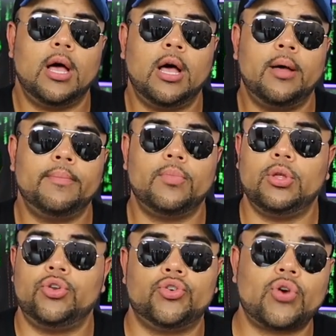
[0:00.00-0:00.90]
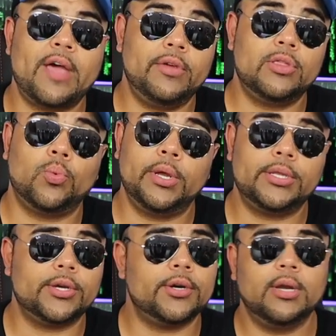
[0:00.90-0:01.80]
If you're driving in the
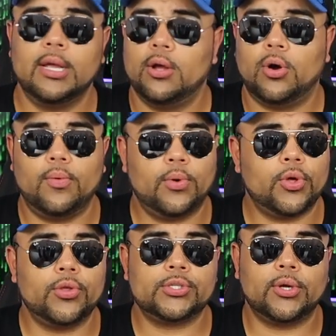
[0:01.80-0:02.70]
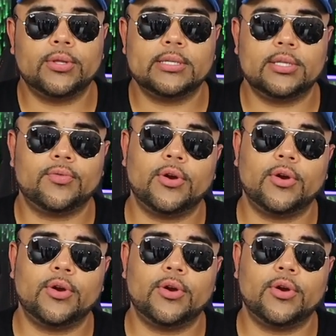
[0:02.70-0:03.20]
winter, with all the salt that's in the